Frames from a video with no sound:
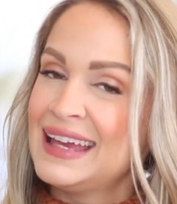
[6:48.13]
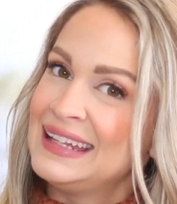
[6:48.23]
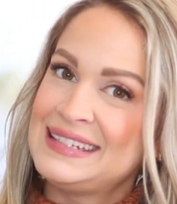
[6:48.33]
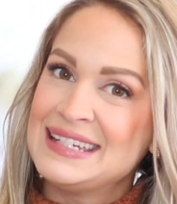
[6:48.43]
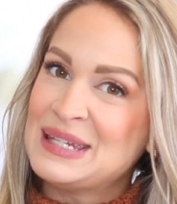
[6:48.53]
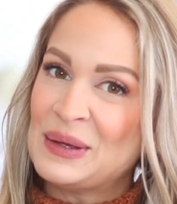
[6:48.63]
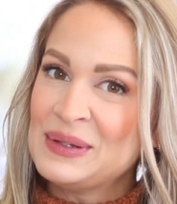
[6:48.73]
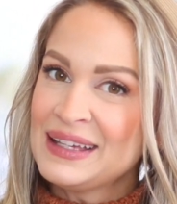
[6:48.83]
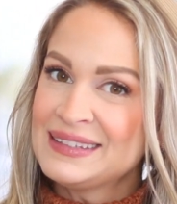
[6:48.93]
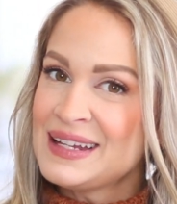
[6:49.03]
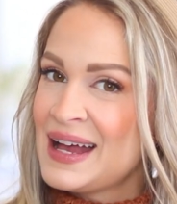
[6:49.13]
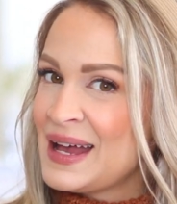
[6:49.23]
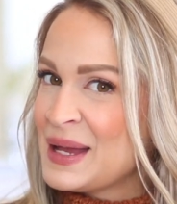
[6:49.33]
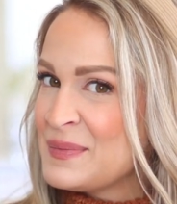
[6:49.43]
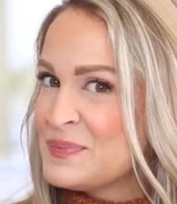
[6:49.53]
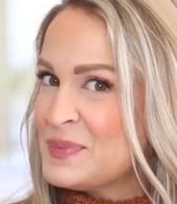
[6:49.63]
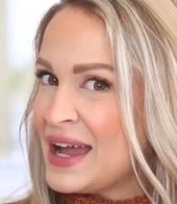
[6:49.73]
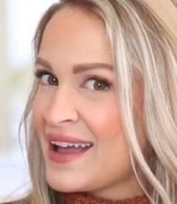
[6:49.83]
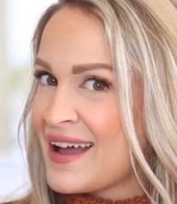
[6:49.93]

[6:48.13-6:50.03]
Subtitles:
And until next time, bye